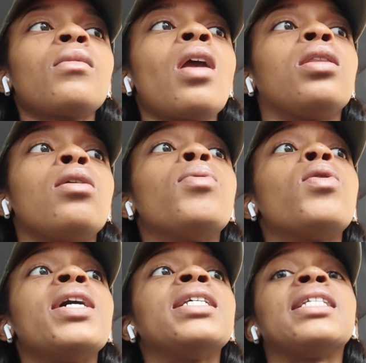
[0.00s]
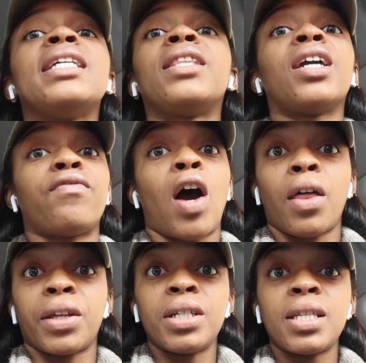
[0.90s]
Little boys need their
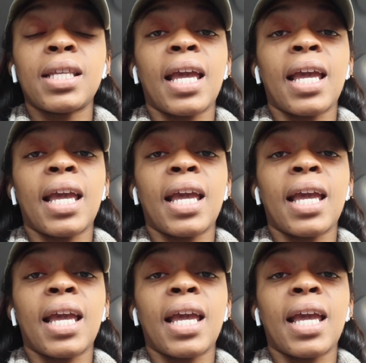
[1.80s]
fathers,